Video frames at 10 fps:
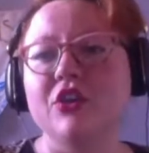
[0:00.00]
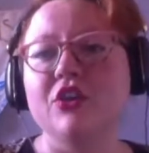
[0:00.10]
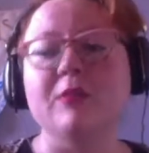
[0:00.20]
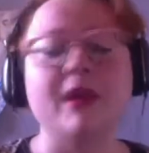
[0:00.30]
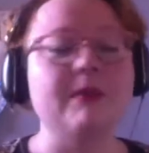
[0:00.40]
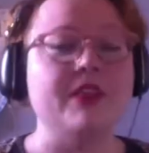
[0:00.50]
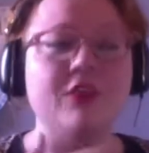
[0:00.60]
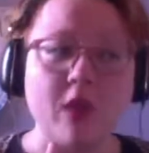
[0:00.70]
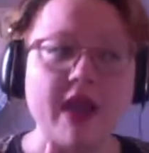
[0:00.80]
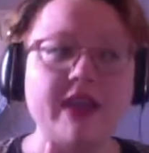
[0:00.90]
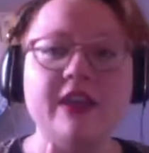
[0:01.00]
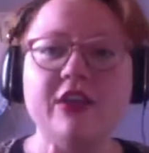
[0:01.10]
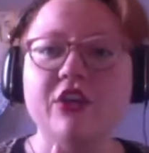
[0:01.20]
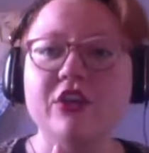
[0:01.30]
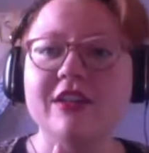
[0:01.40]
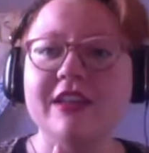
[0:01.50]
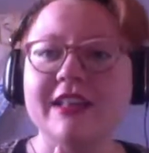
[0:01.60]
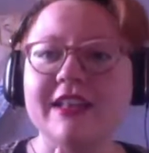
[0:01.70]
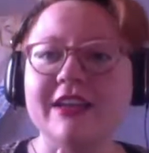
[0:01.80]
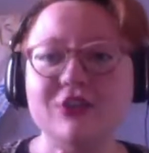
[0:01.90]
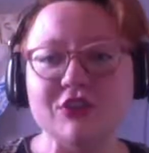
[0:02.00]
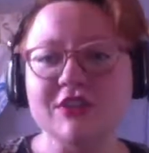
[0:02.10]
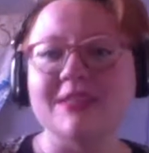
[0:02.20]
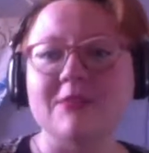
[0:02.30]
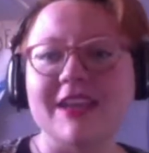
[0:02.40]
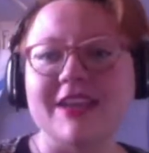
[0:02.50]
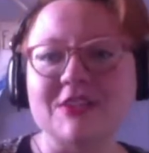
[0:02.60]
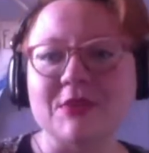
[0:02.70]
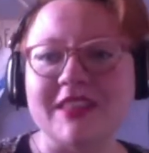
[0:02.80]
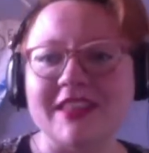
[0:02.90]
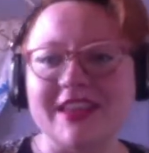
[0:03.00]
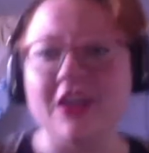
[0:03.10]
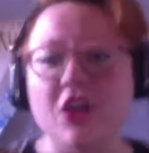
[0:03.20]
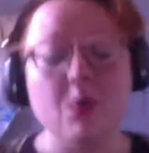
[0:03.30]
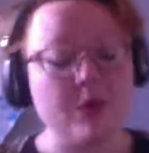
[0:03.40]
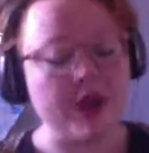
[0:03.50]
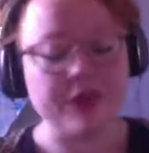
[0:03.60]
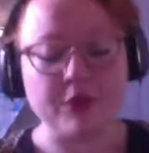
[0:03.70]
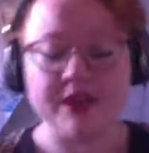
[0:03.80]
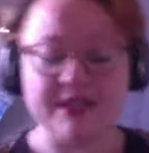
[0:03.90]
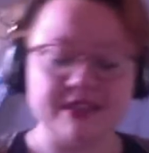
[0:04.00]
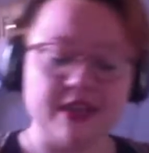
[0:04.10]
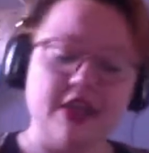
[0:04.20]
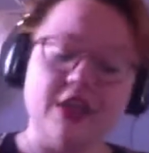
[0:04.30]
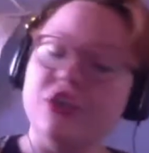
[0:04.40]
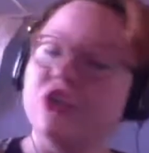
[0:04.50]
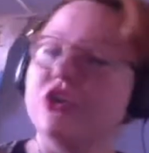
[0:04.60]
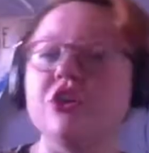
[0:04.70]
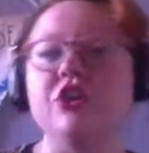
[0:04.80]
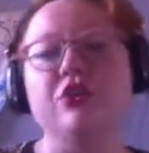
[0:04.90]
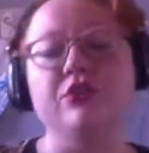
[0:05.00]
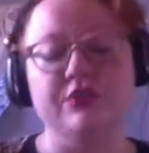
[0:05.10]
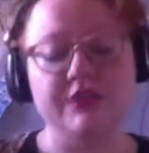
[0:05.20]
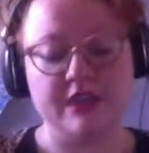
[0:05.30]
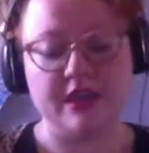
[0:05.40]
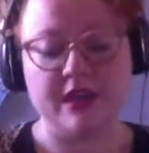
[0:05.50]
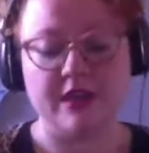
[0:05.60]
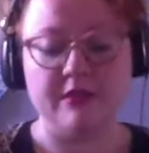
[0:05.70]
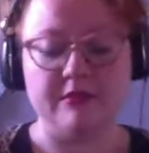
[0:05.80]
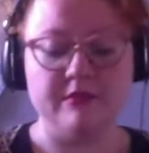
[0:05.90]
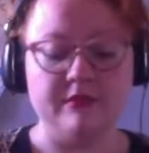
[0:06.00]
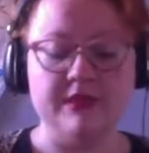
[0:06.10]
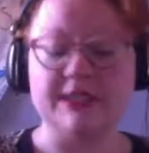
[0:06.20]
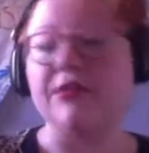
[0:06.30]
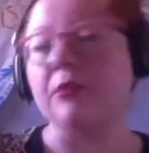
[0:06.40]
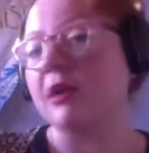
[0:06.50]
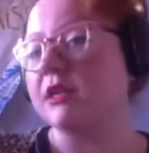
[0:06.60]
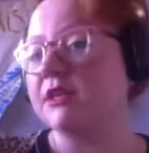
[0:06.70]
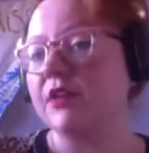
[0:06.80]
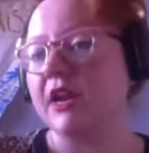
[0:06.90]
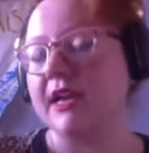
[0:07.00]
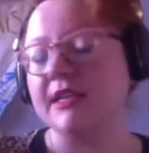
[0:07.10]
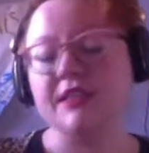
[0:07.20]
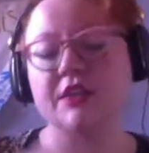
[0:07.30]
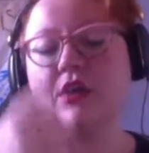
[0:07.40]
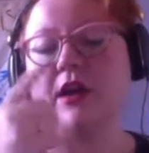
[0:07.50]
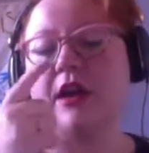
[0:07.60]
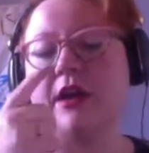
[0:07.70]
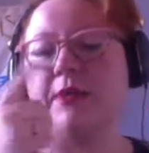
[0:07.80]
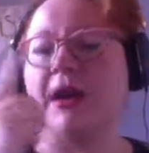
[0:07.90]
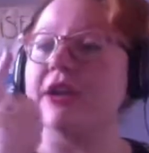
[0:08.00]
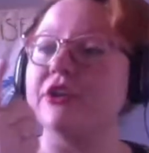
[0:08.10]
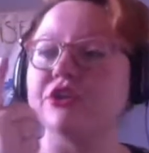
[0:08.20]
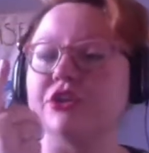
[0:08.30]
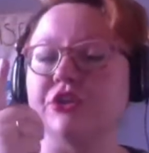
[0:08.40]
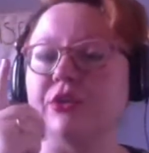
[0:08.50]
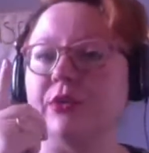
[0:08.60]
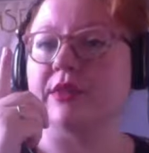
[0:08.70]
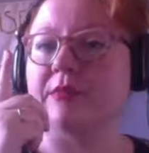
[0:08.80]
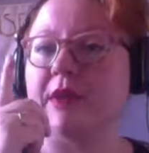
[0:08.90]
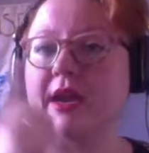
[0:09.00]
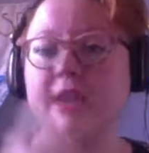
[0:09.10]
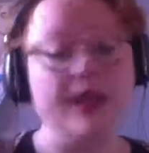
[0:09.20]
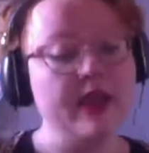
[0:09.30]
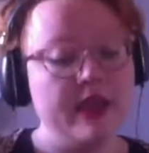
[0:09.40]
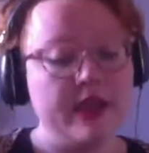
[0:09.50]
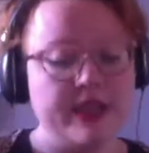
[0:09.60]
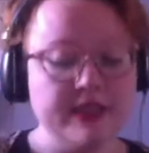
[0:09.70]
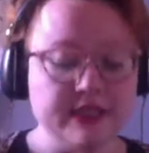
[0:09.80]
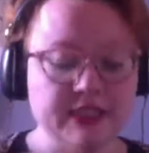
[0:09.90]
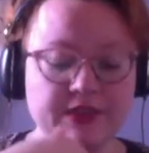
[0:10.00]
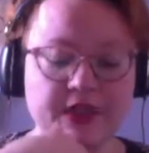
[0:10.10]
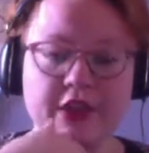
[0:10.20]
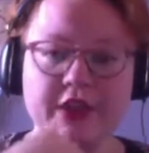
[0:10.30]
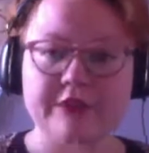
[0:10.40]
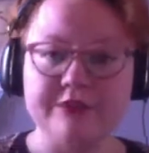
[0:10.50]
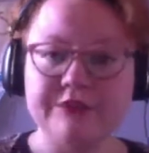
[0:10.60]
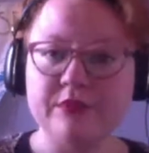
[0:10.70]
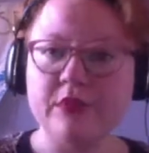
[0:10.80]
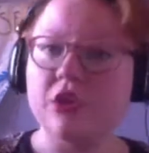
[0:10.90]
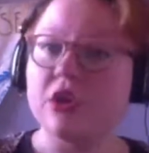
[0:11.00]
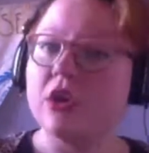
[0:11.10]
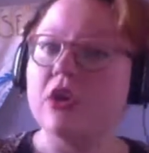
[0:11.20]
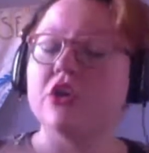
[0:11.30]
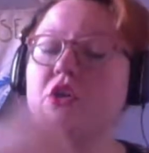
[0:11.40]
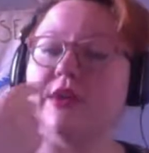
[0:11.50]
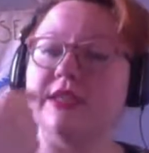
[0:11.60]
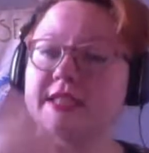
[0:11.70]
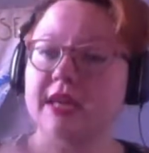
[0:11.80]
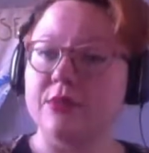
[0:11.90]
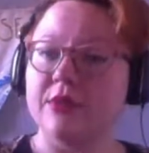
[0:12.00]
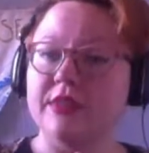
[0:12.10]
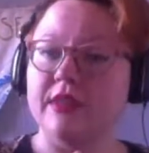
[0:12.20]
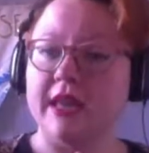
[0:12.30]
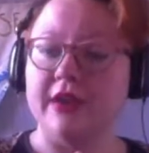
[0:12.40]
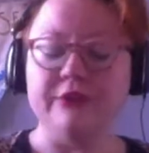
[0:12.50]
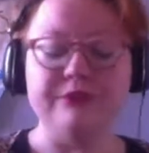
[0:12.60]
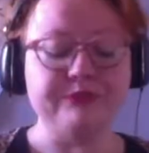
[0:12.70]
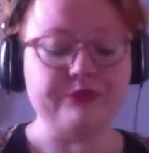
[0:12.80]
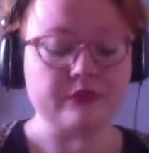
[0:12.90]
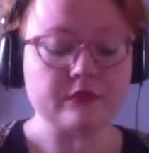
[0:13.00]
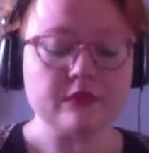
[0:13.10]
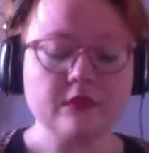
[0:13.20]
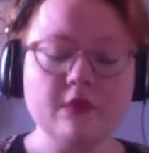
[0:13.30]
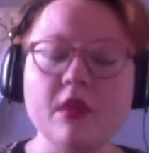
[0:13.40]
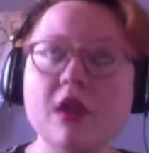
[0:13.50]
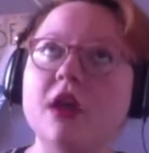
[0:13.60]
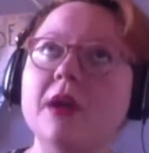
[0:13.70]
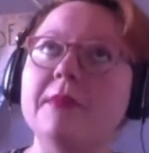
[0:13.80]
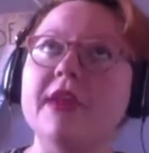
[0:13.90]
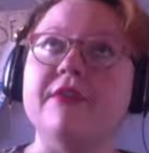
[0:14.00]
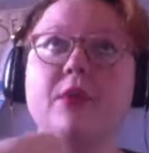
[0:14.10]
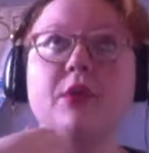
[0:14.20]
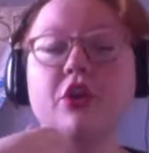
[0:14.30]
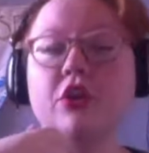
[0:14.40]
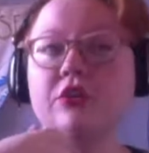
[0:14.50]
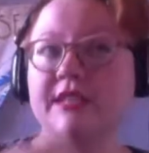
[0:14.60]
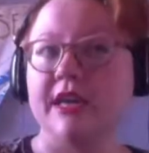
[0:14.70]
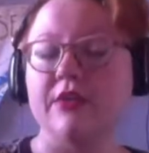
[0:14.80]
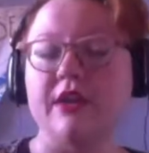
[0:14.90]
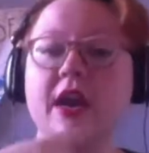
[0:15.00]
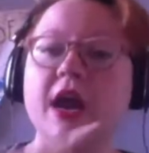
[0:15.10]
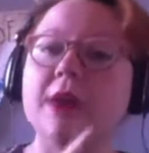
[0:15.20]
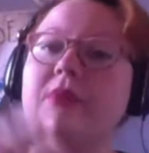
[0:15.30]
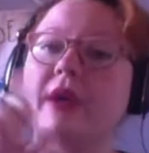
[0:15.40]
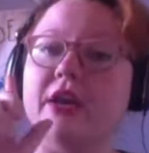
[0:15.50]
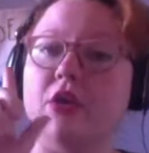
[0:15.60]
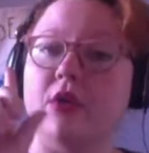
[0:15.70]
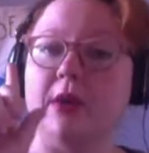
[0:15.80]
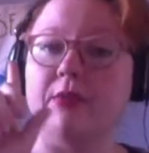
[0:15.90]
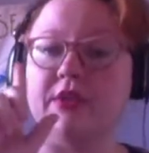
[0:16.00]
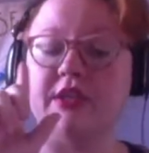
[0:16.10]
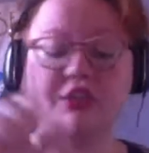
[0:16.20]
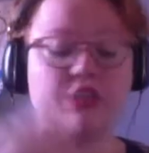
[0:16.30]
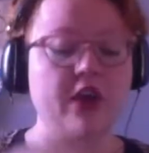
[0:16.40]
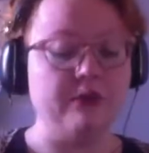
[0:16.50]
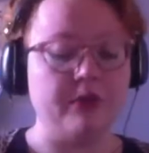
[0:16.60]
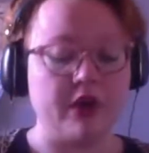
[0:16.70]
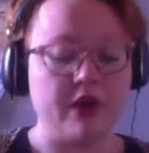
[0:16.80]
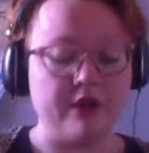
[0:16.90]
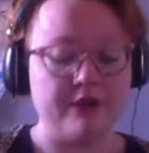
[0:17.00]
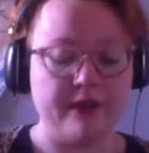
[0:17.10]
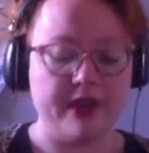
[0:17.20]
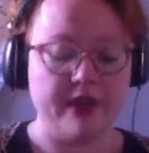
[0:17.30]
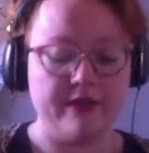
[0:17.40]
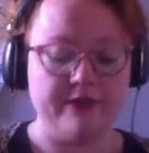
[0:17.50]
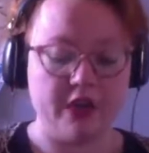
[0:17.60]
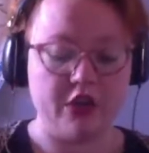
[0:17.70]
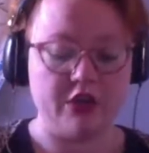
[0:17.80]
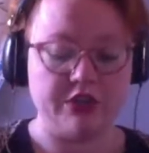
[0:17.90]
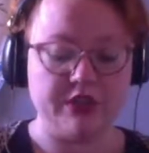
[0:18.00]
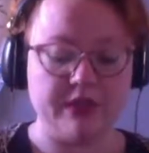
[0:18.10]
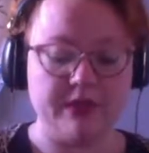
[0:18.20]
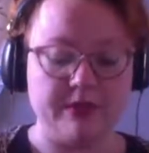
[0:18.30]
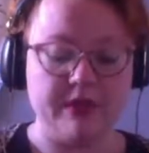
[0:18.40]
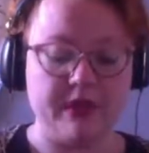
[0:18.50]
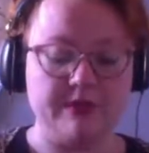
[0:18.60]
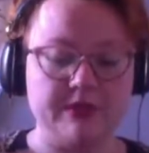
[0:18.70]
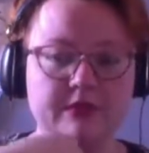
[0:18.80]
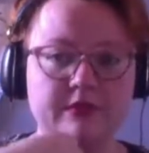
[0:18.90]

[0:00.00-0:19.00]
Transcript: you might be thwacking your ukulele or doing something else with it. But otherwise, you can use different parts of your hand. So I usually do it my index finger, going down with the nail. If I were to go down and up, I go up with a soft part of my finger, so then it becomes.